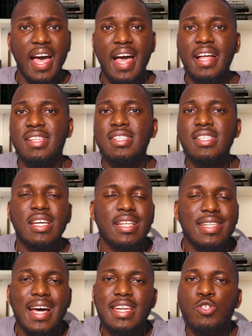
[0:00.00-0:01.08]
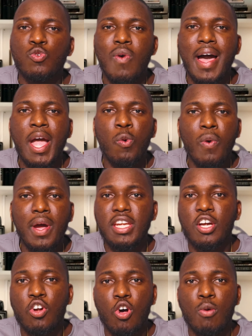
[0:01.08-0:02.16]
And that is why when
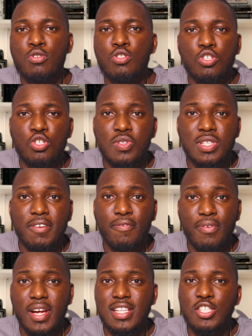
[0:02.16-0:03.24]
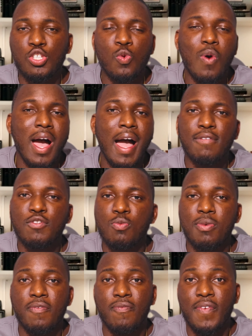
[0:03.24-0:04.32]
it comes to choosing friends, you have
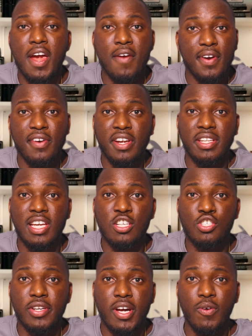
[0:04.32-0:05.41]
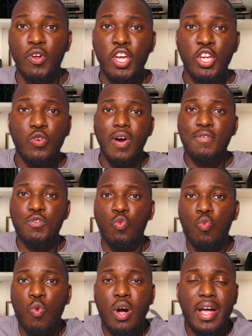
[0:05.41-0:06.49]
to be very, very intentional. You have to
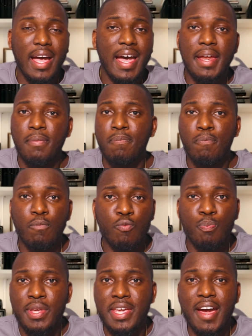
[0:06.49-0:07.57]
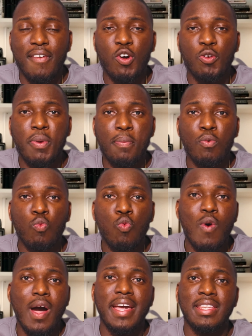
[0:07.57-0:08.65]
work and be around people
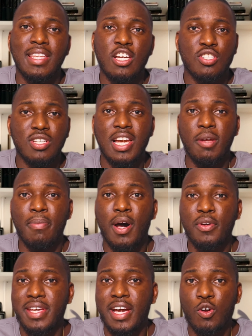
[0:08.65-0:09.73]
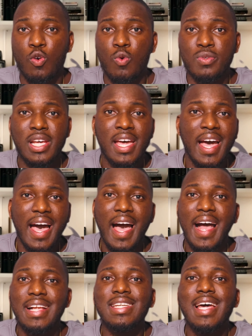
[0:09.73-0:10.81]
who are intentional about their goals
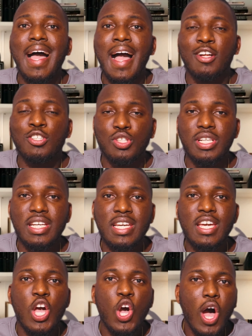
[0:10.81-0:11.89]
and actually